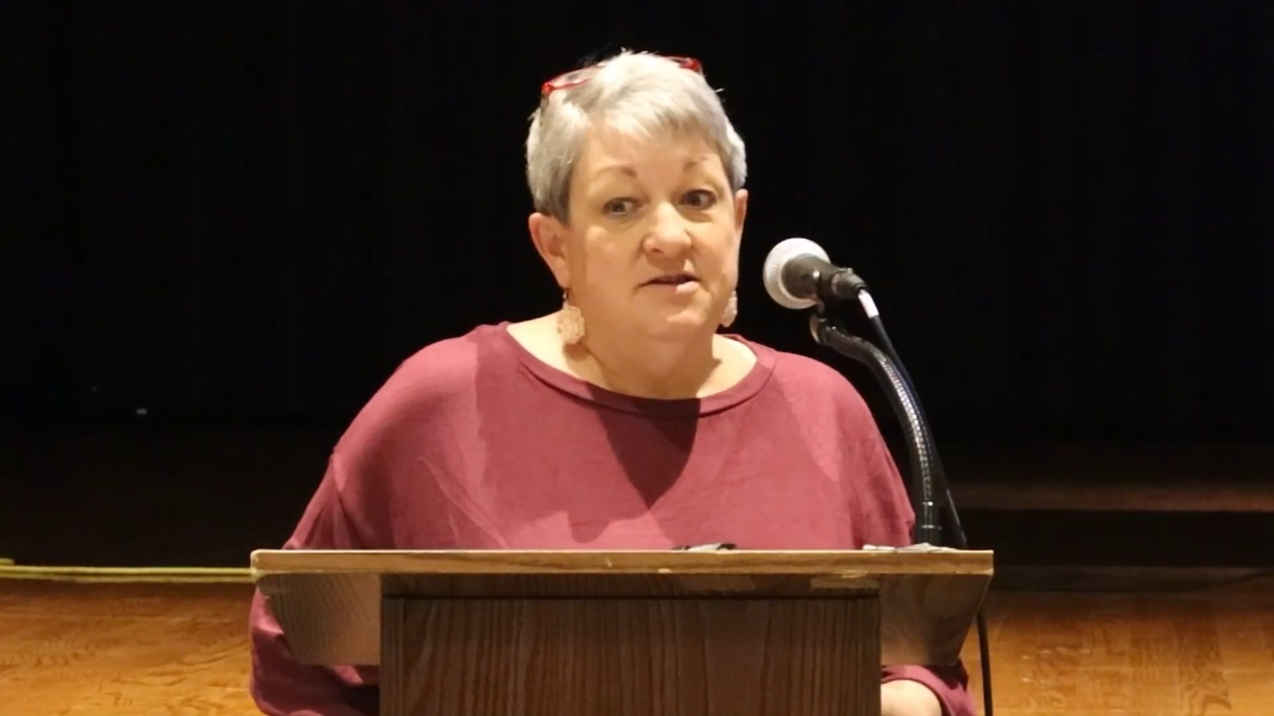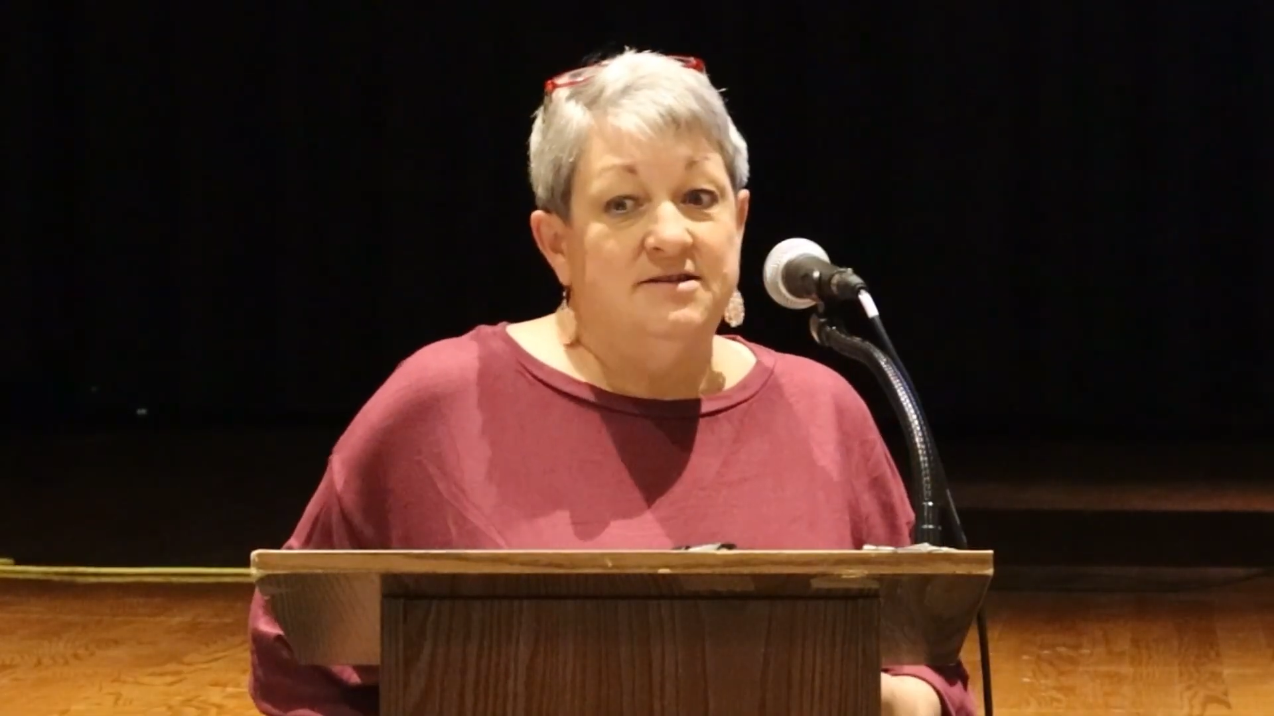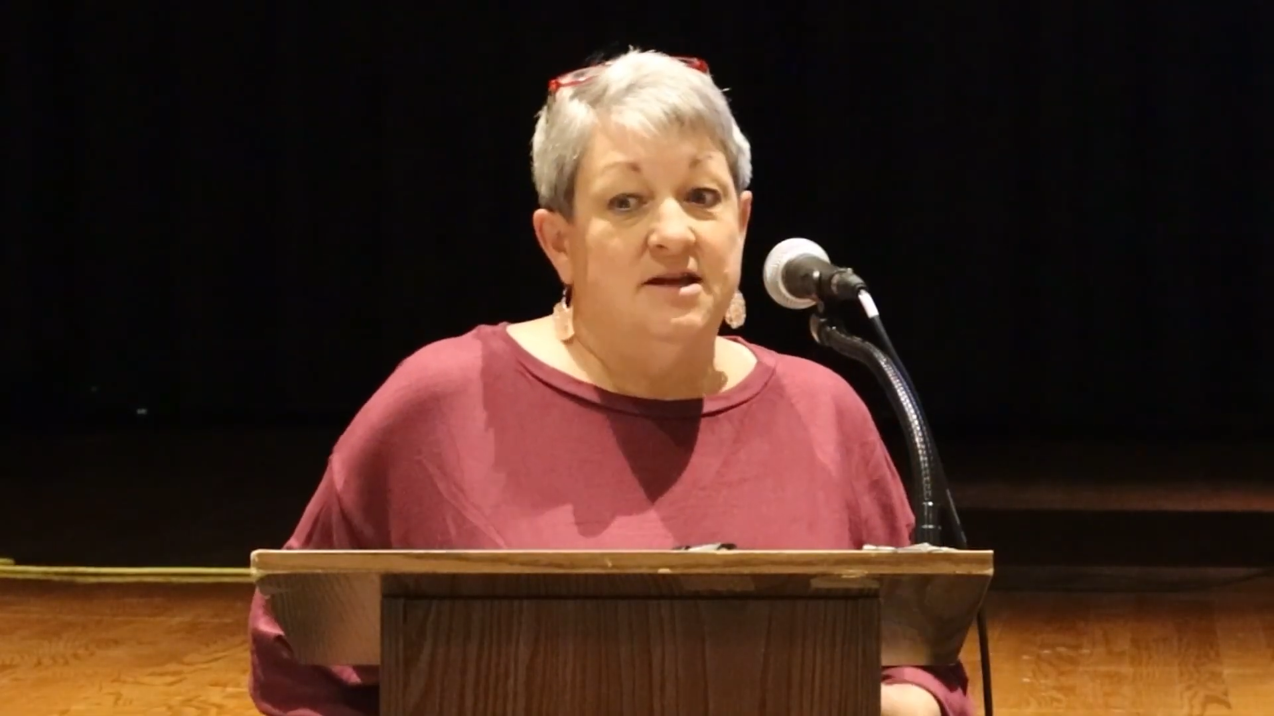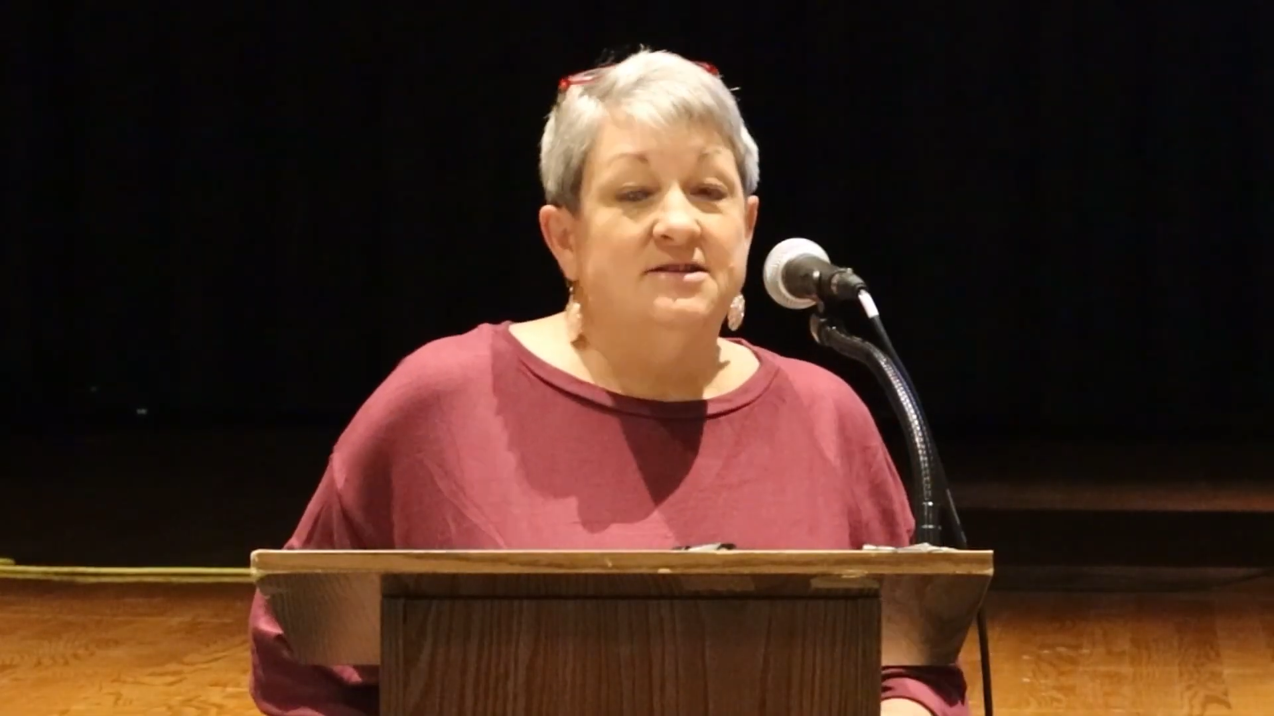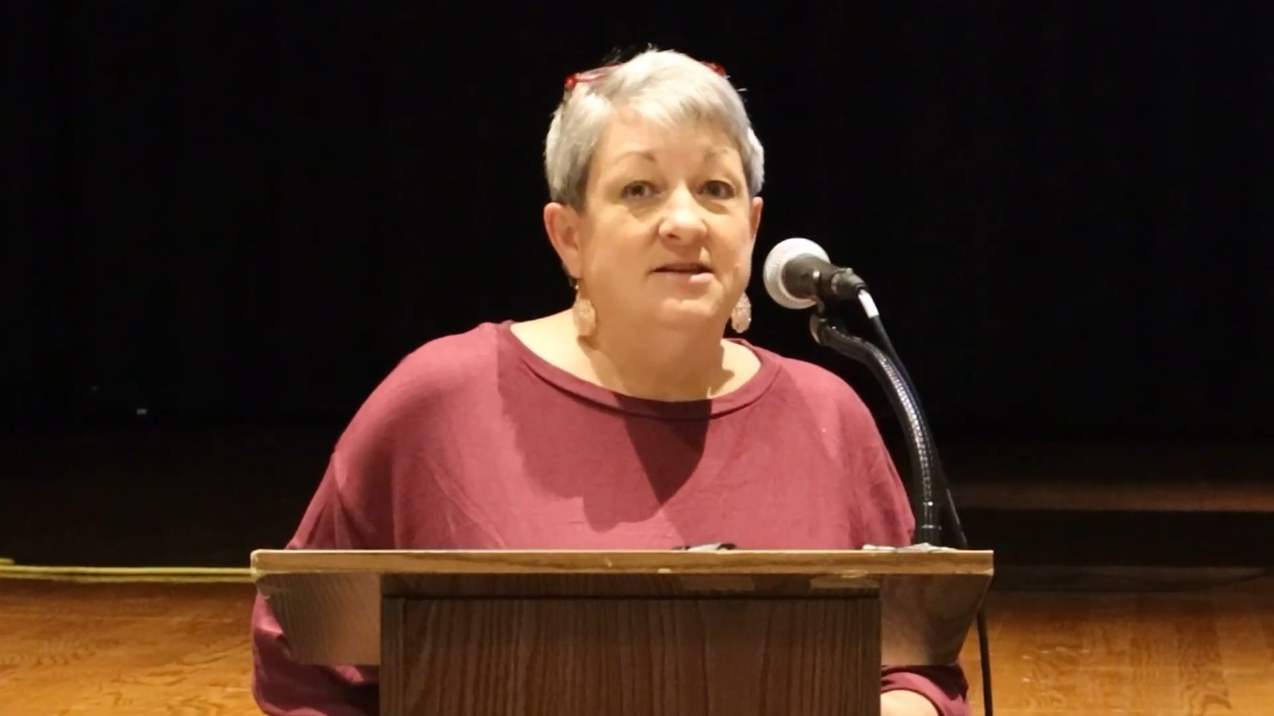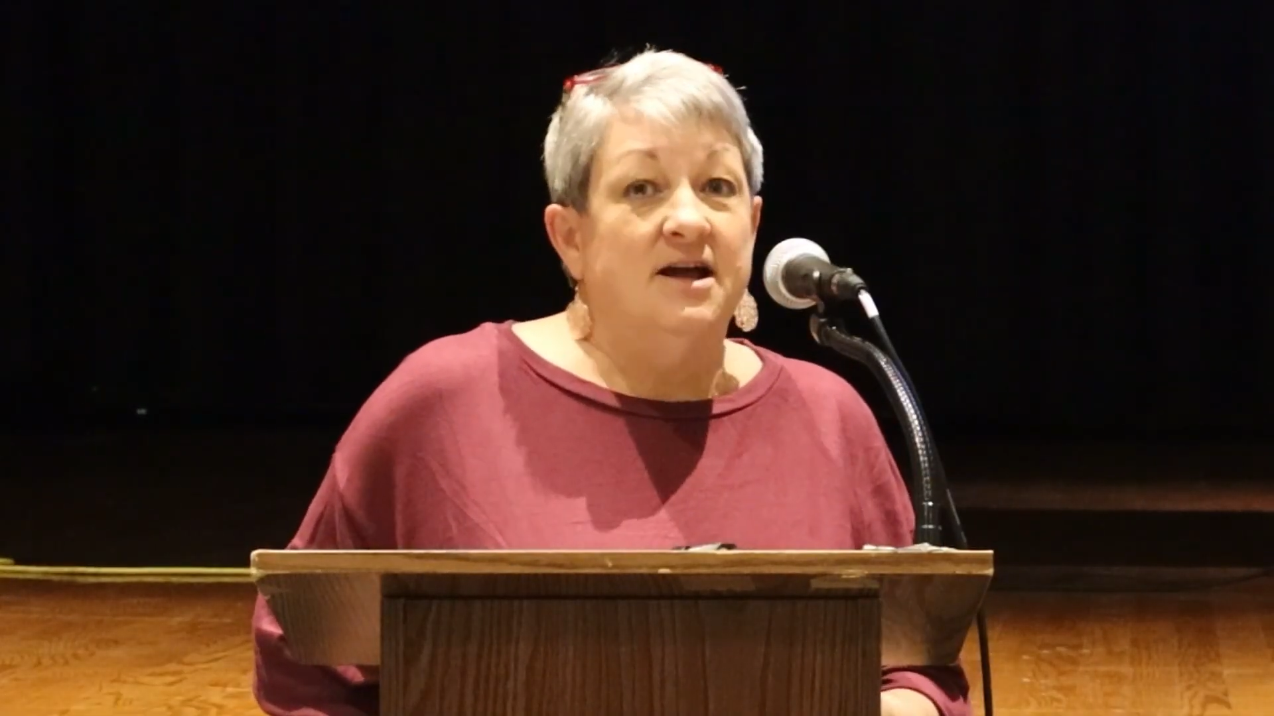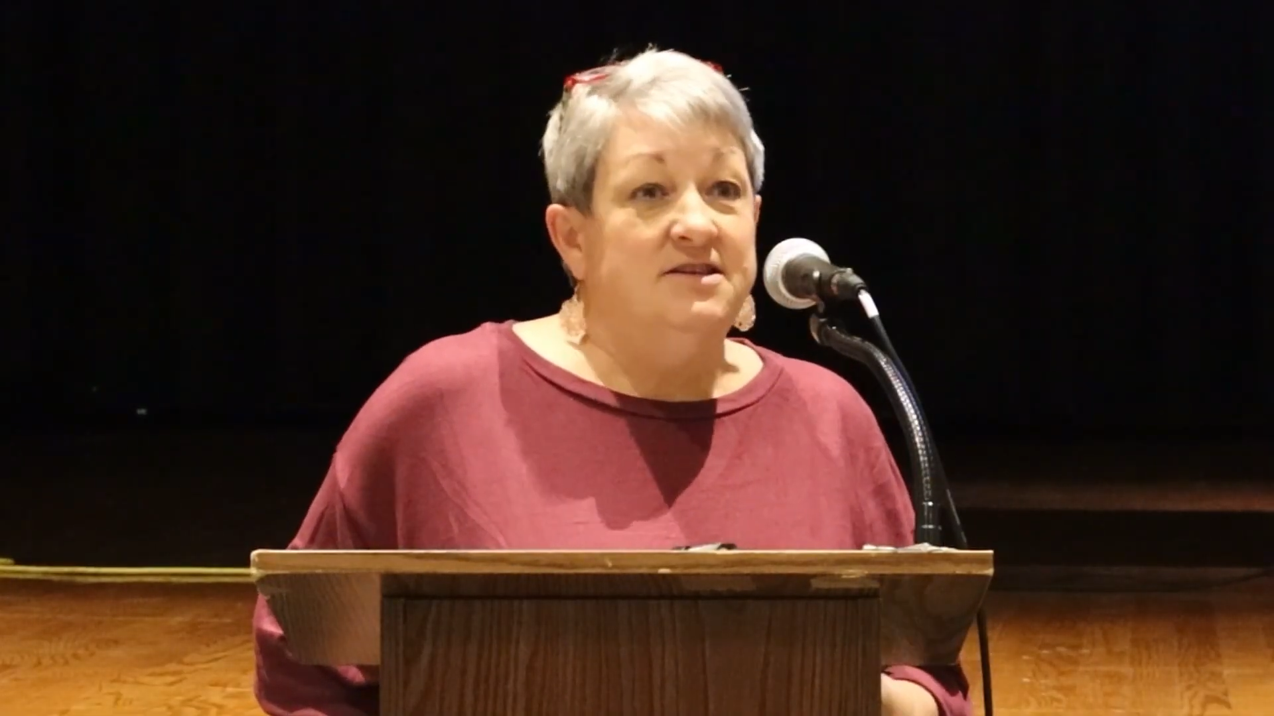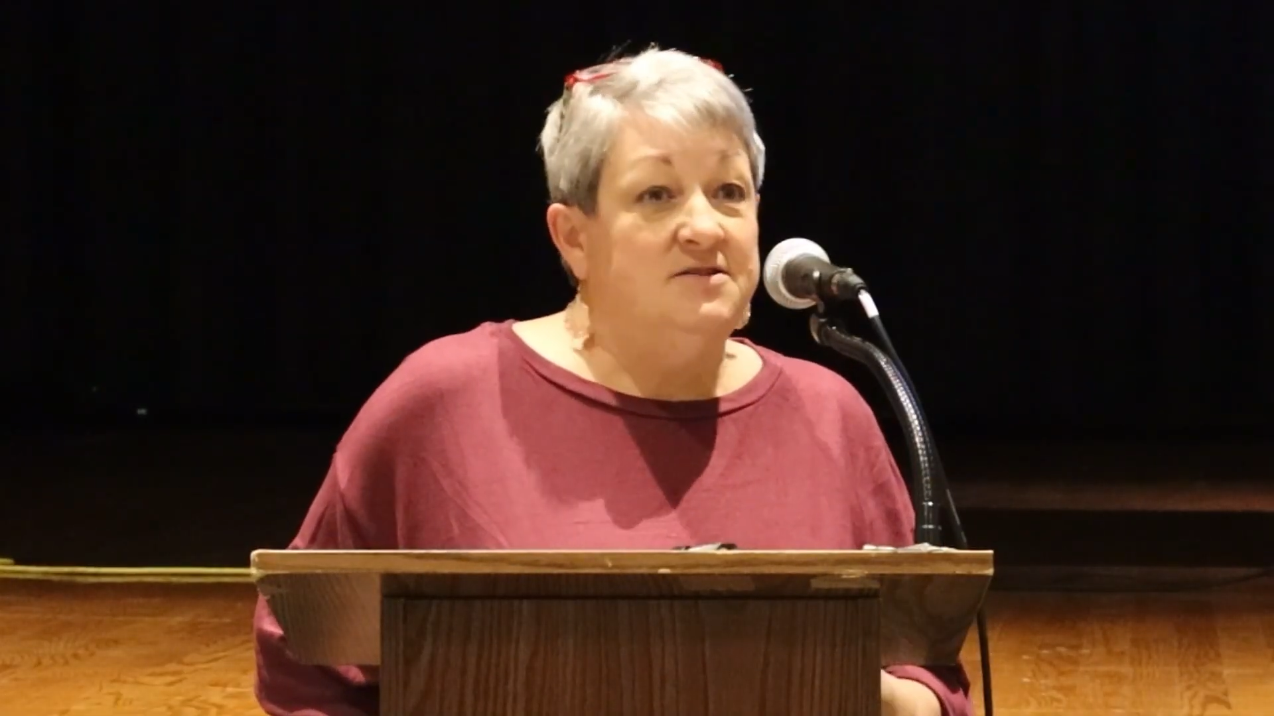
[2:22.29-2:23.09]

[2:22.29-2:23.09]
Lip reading: set aside